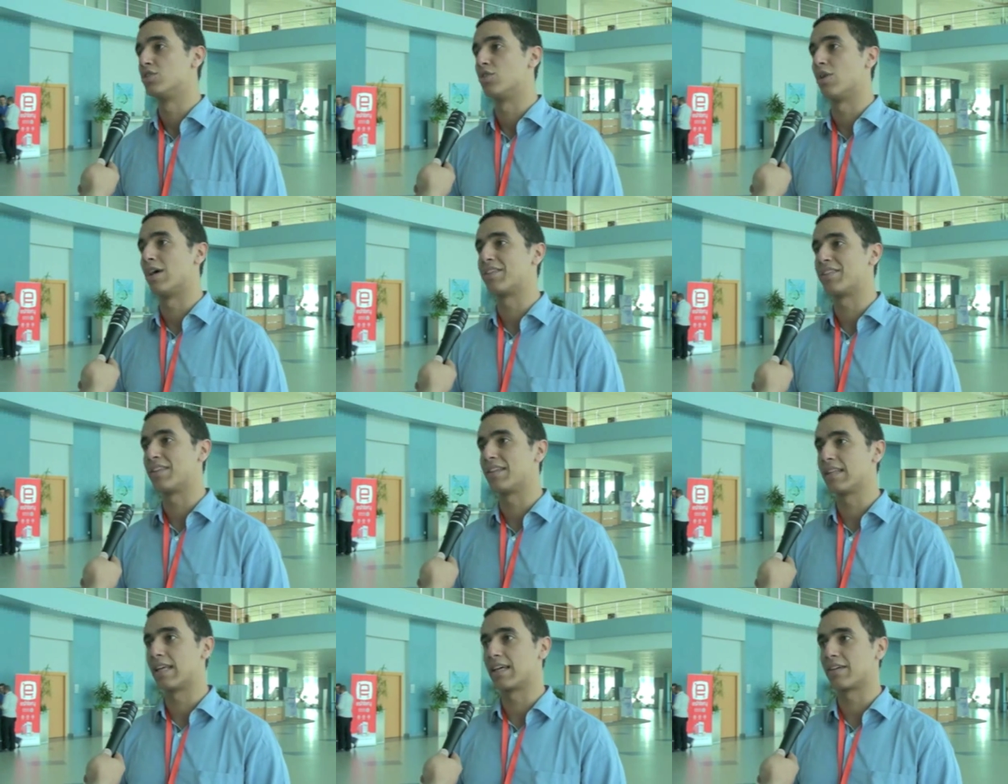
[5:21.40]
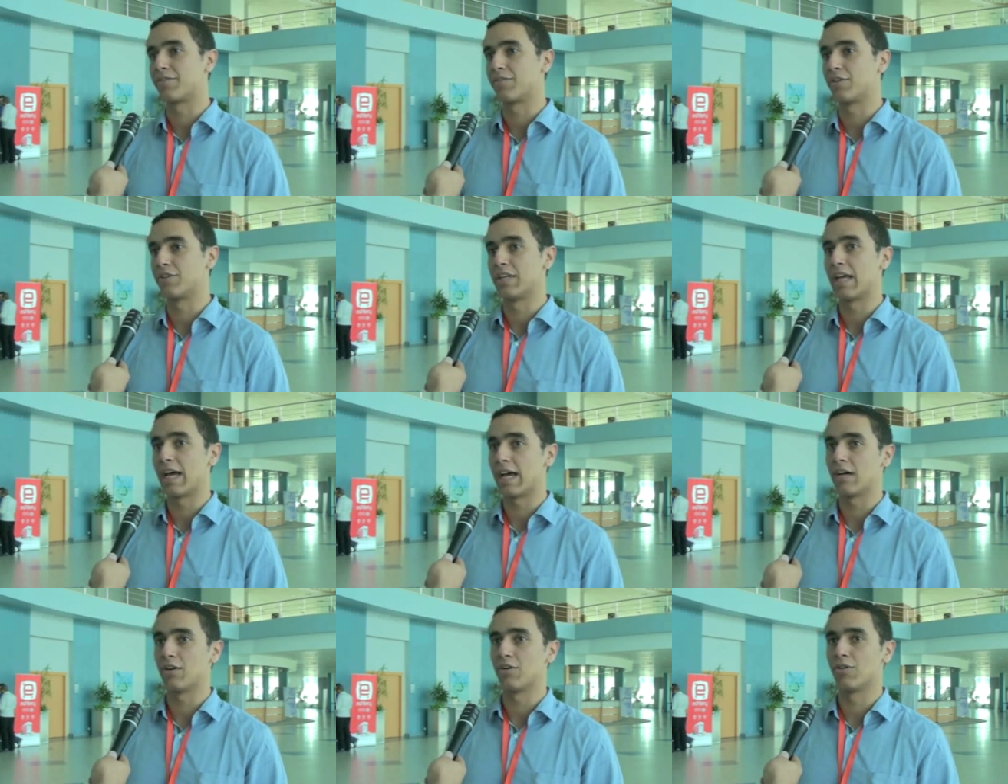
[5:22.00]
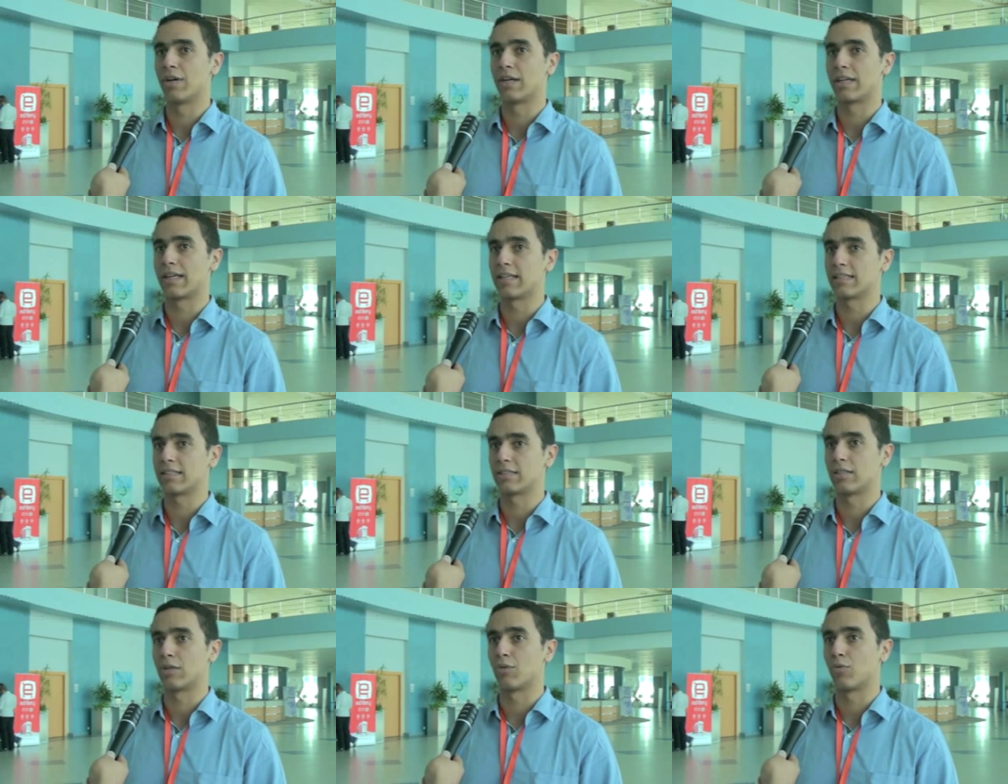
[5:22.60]
So I think like for now, I
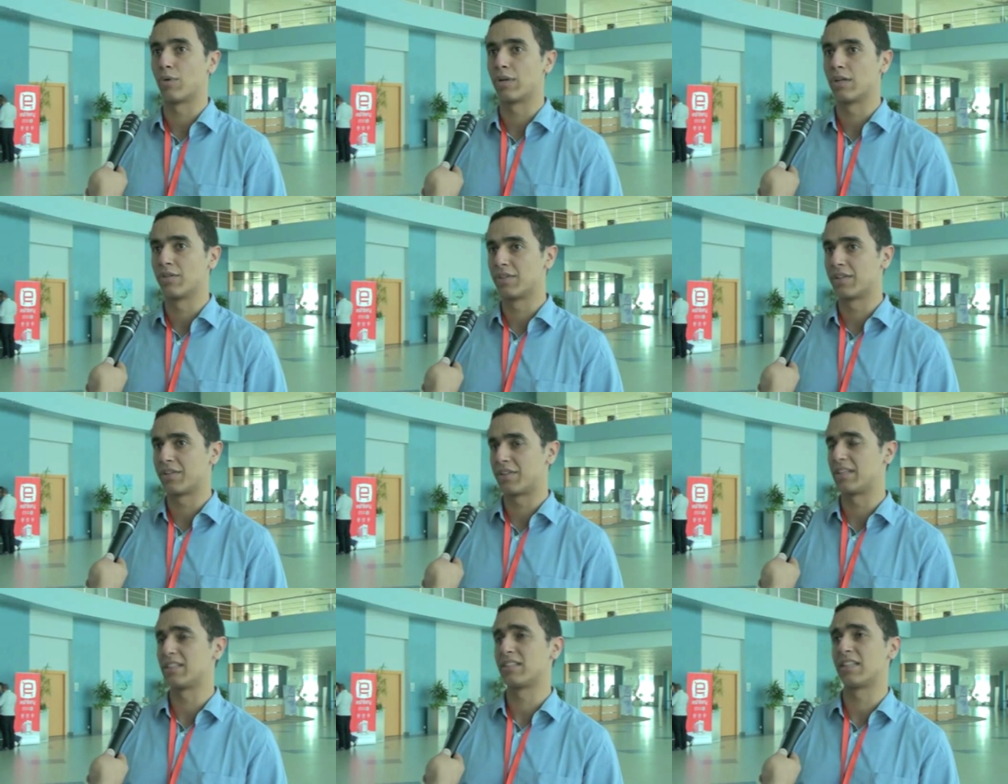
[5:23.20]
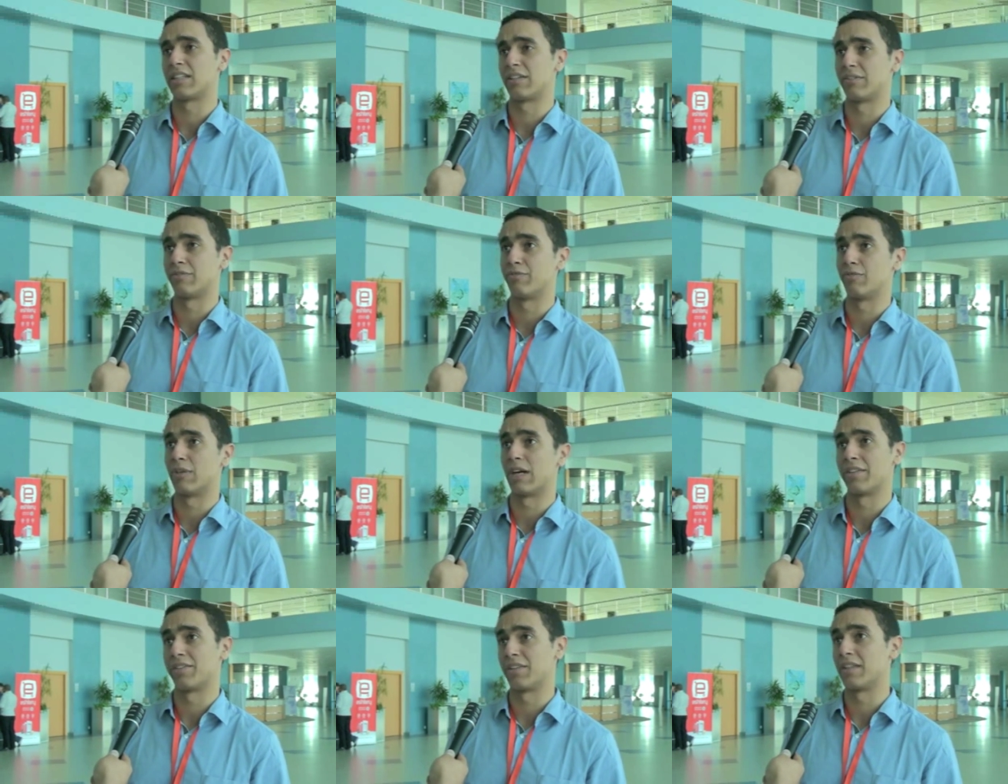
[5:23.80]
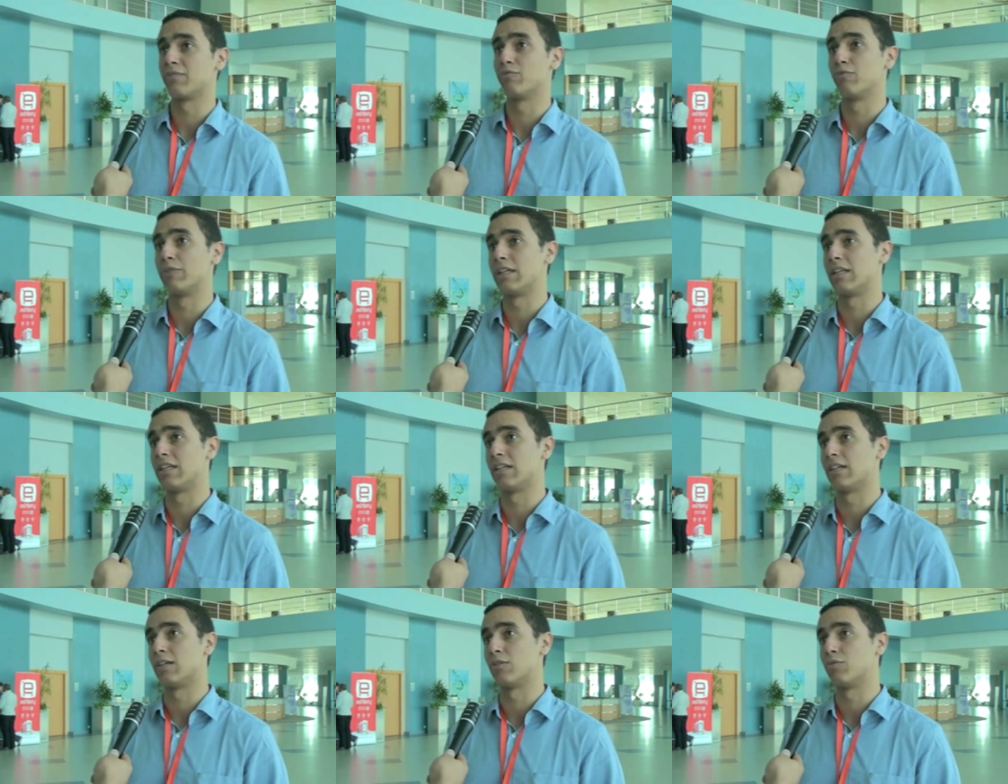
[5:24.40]
guess uh, one of the things that are, I think
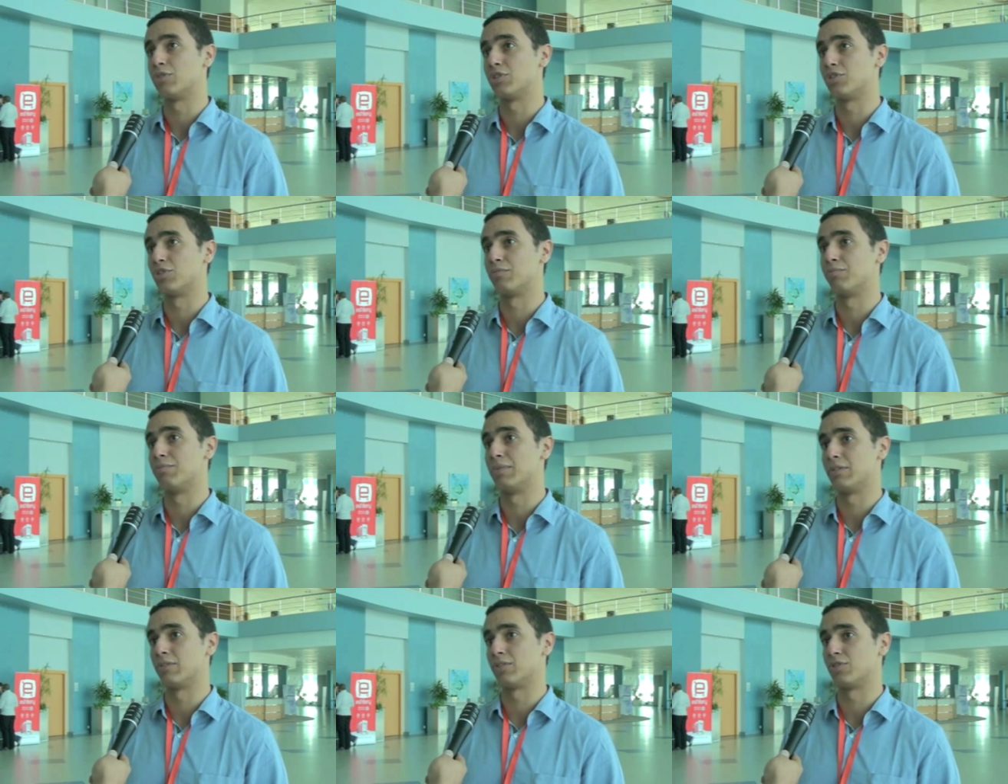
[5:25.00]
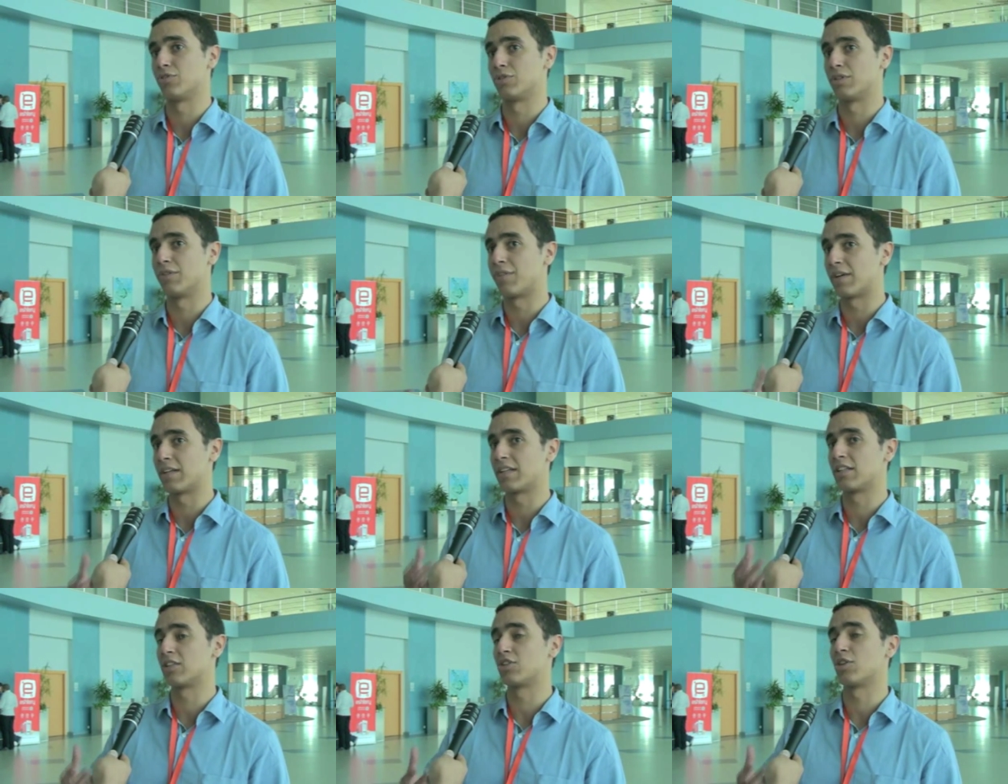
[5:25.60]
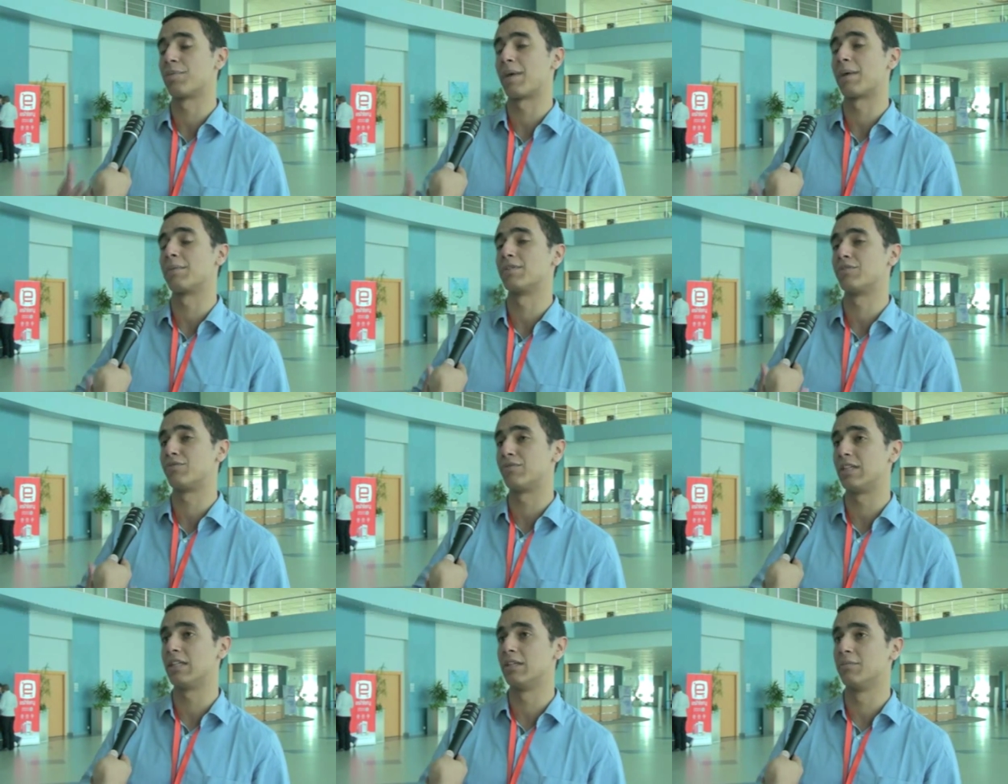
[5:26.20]
we uh, we should be so defining the top app
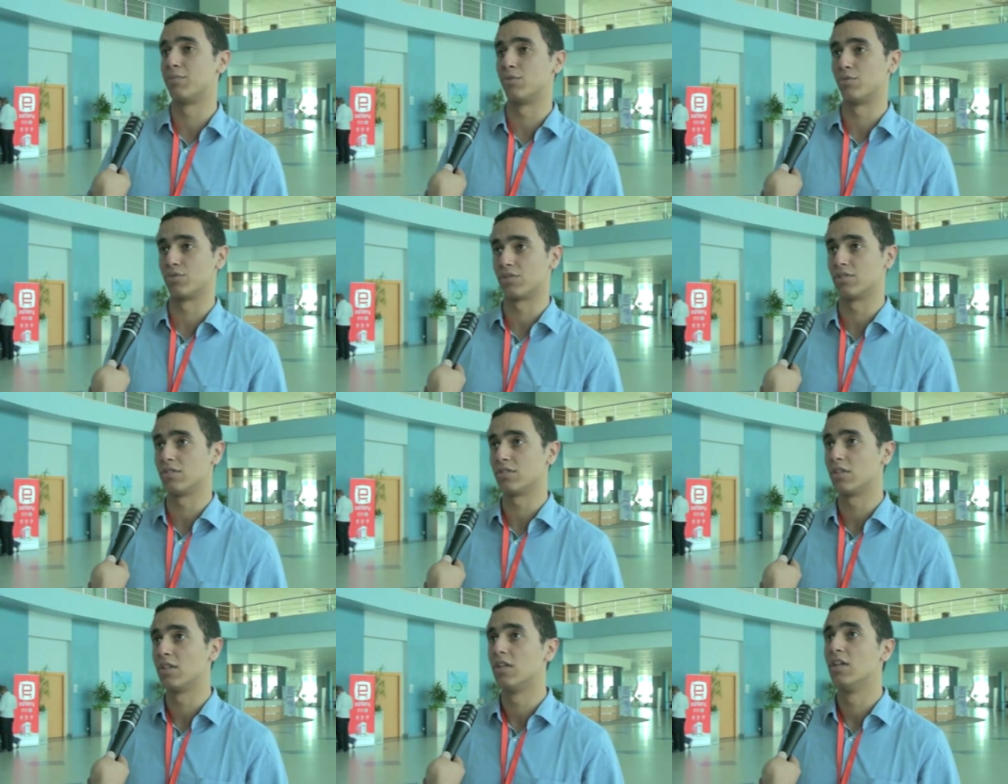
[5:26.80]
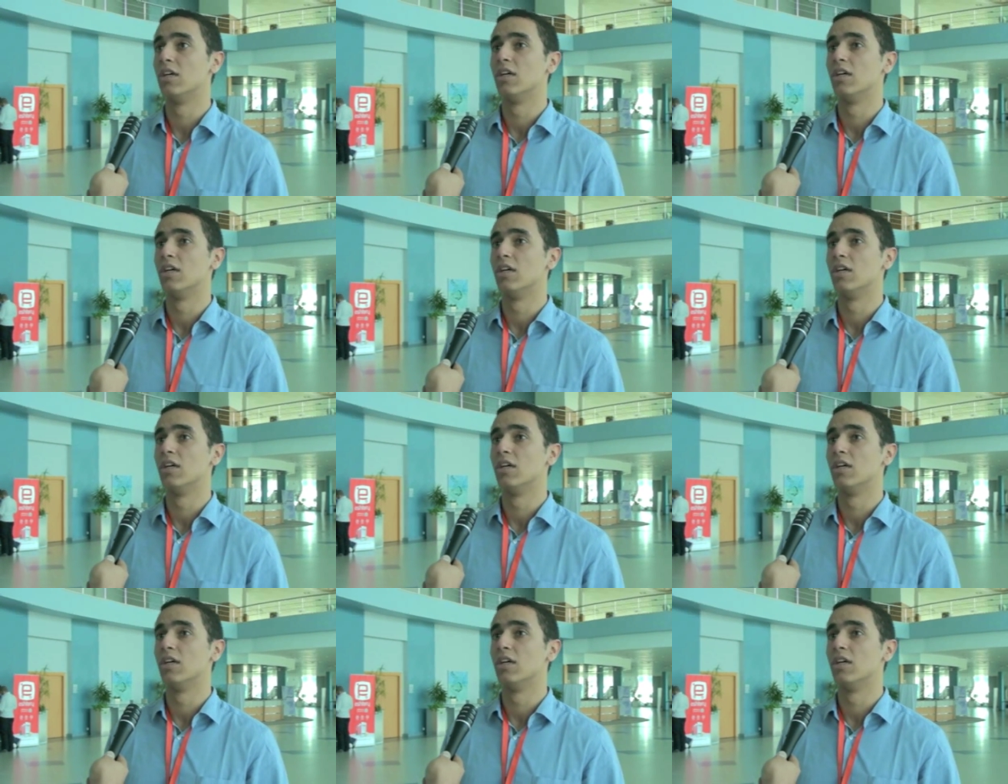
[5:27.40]
is really important.